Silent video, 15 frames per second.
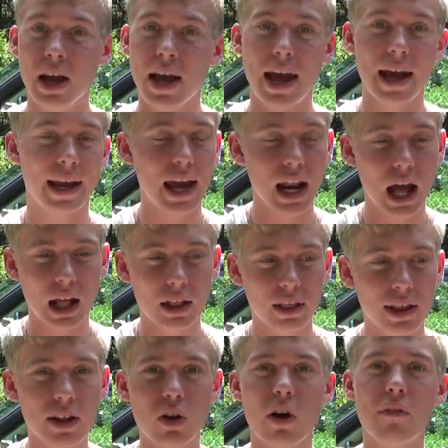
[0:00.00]
Again,
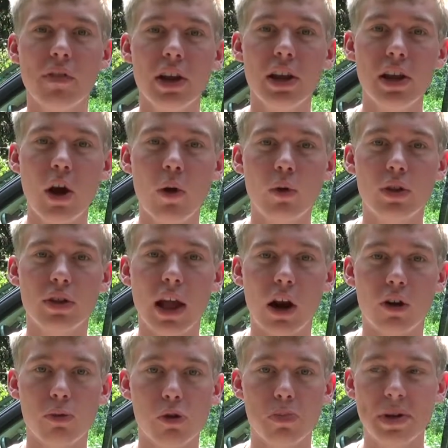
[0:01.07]
these aren't videos that are
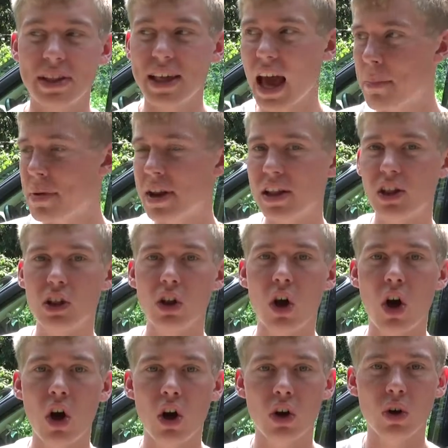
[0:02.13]
supposed to be 10 minutes
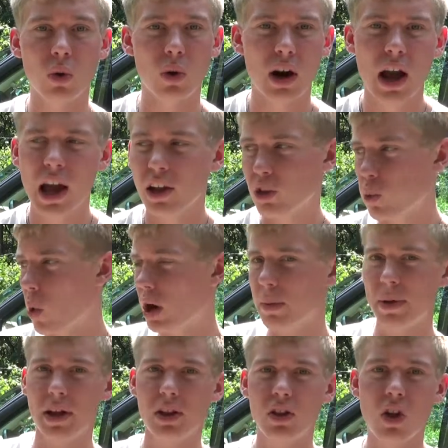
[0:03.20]
long or 20
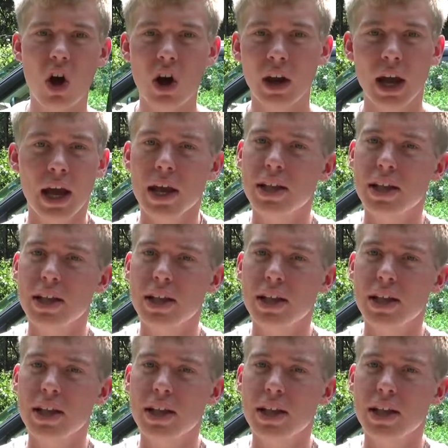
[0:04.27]
minutes long.